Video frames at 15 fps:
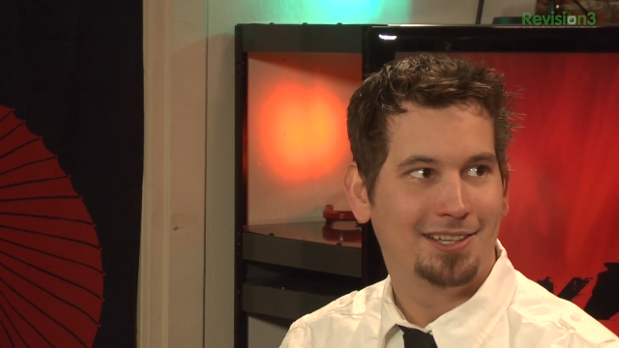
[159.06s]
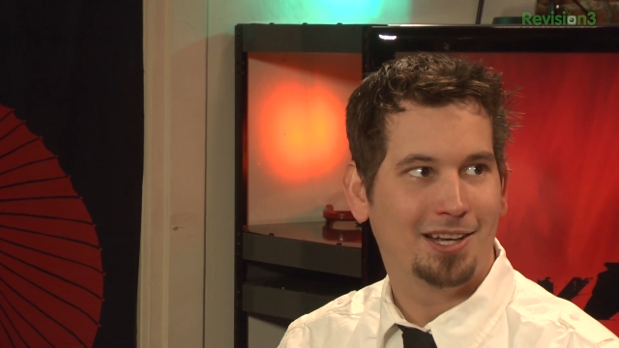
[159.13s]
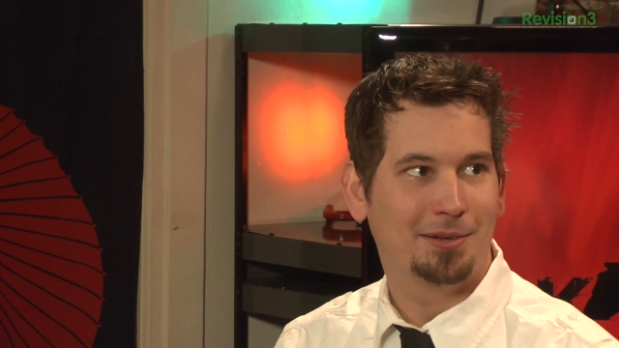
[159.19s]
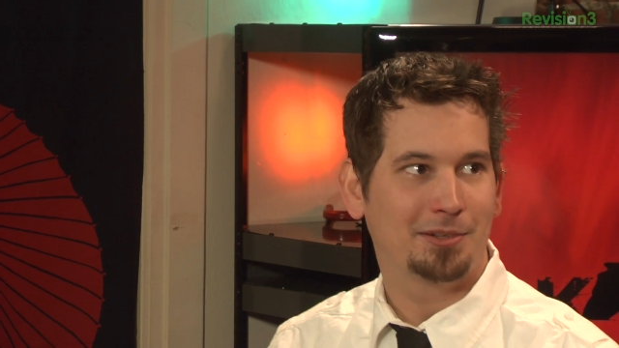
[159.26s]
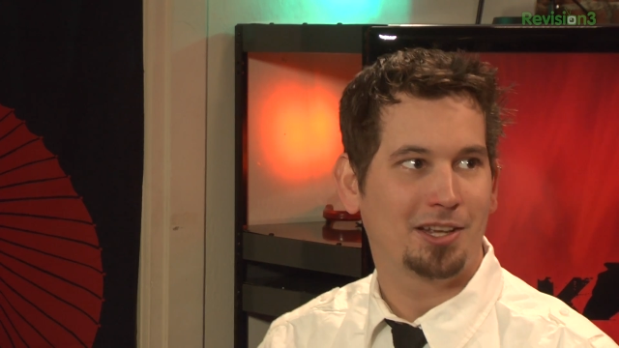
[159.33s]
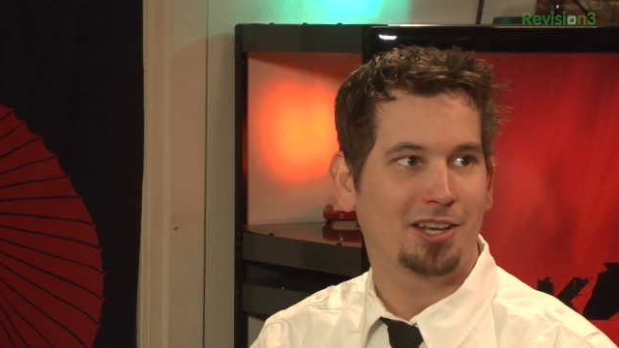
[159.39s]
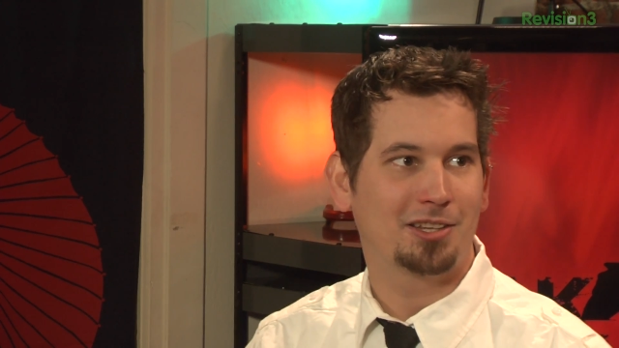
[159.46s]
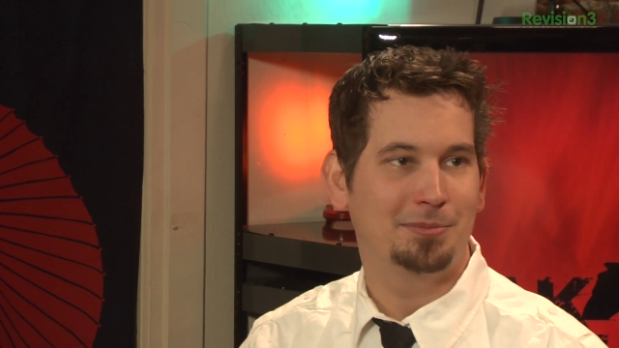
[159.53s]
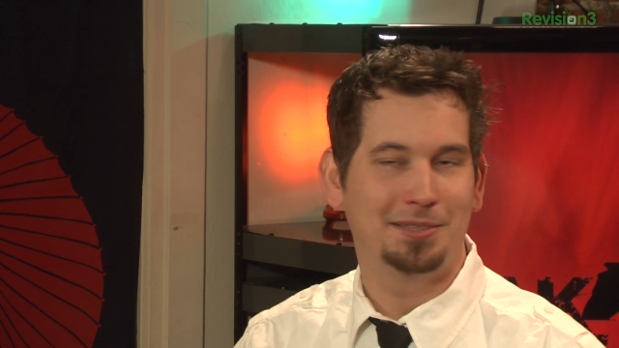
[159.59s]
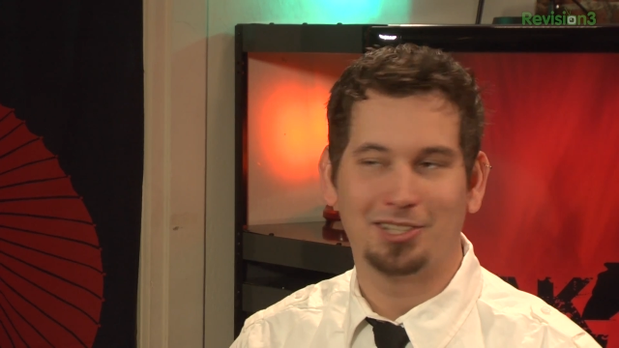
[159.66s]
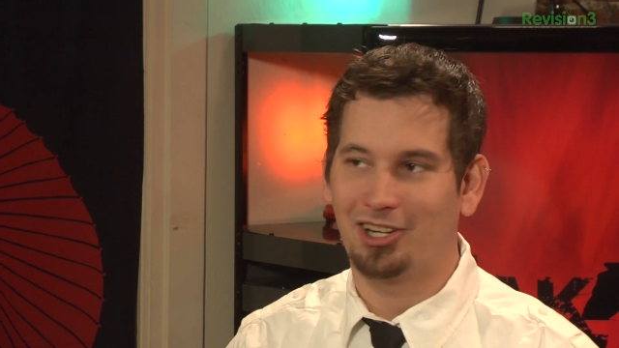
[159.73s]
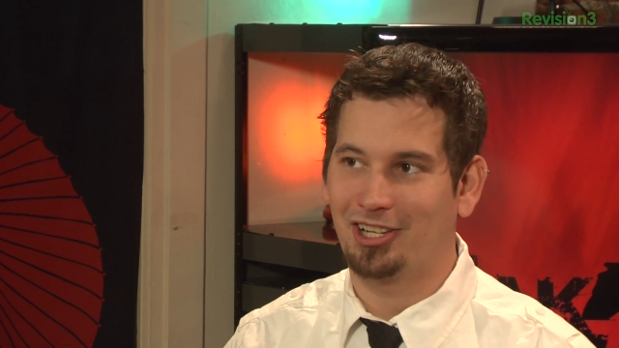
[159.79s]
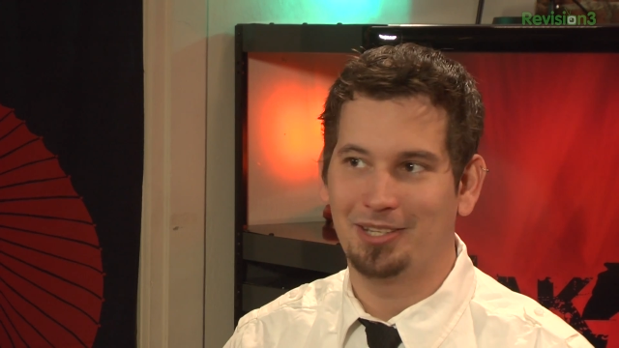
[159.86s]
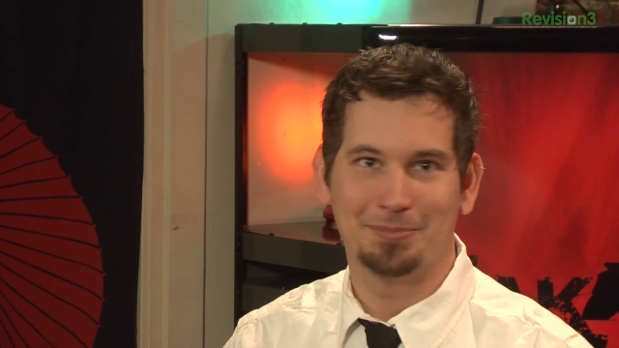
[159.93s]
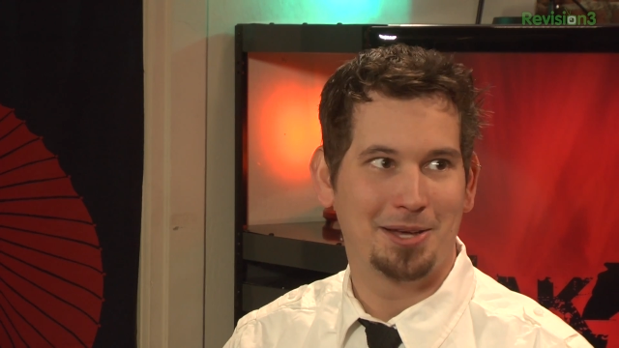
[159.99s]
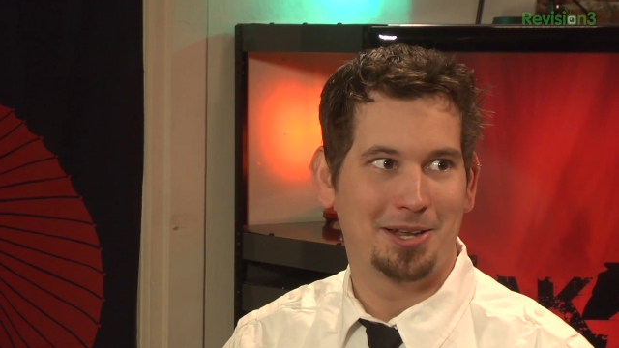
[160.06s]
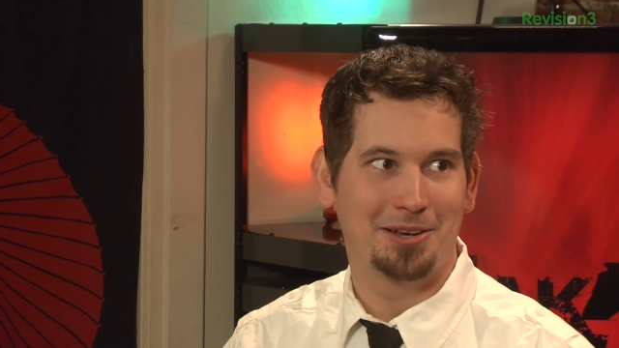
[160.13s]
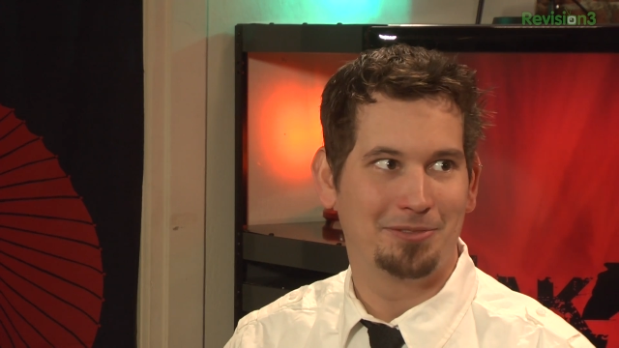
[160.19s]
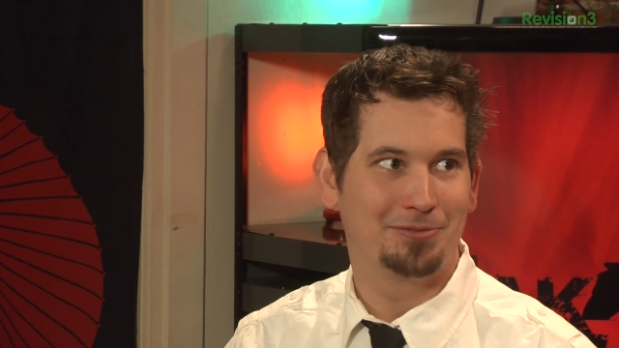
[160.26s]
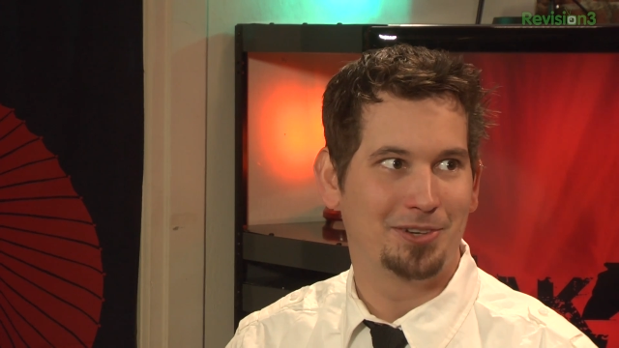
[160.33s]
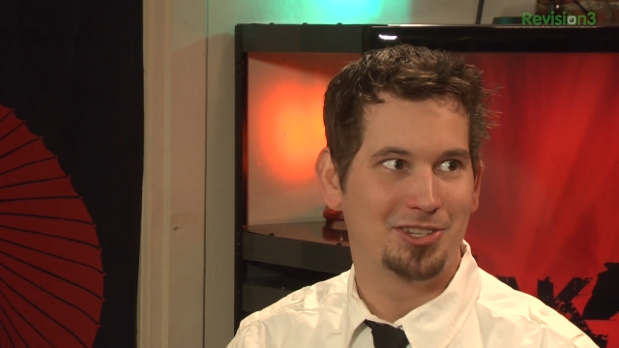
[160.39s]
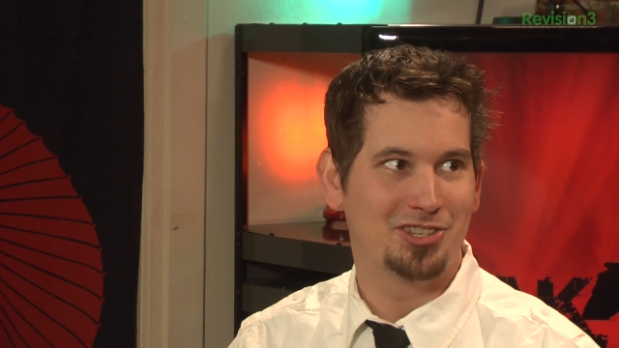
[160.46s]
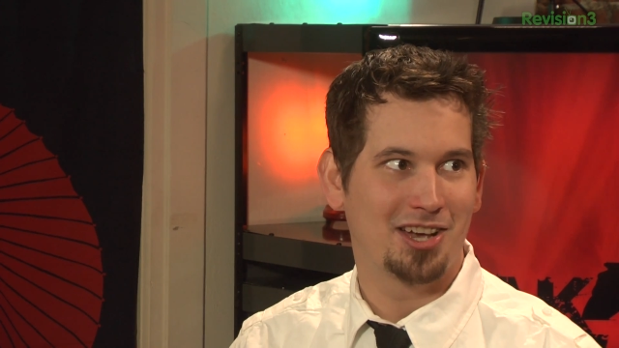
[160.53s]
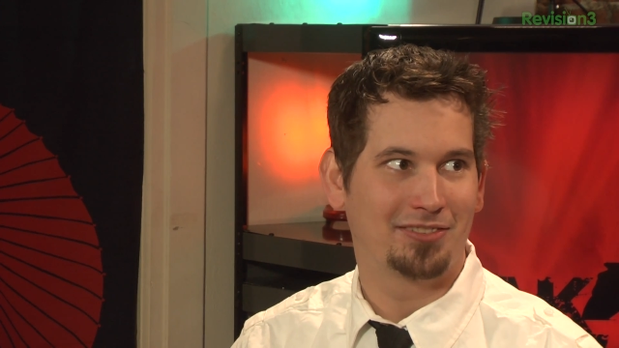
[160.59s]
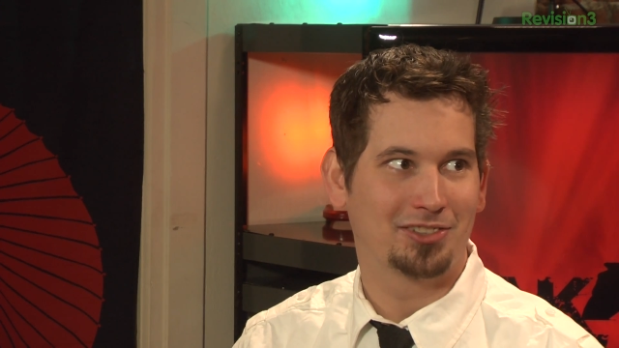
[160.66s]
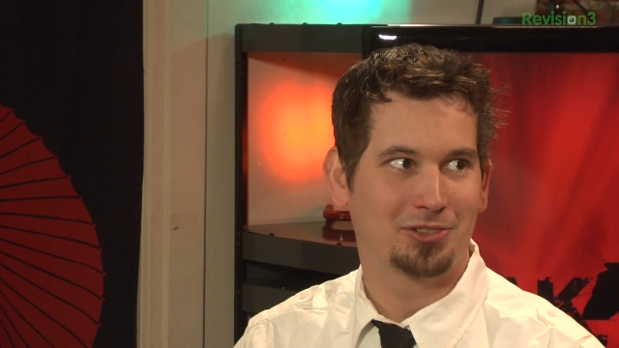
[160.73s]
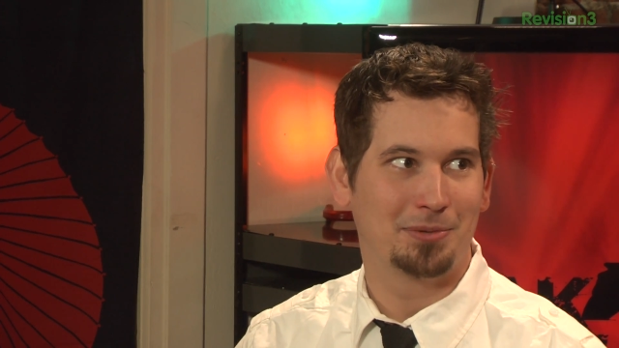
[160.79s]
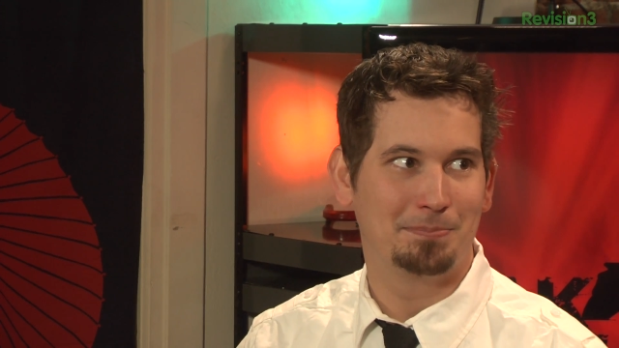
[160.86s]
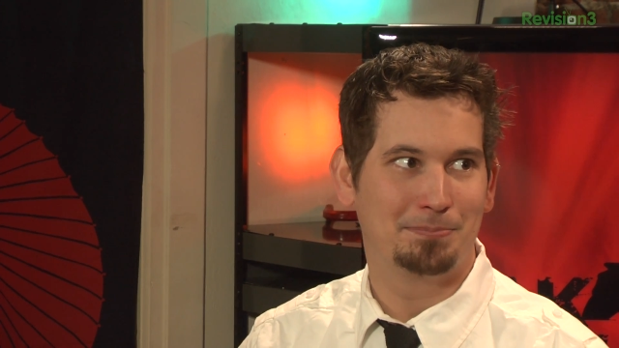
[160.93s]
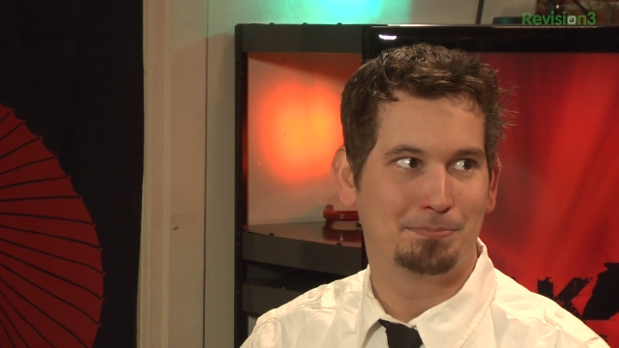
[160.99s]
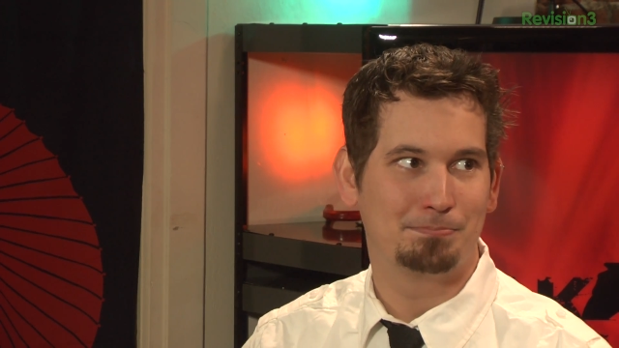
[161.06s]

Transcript: Oh, I'm going to be talking about a fun JavaScript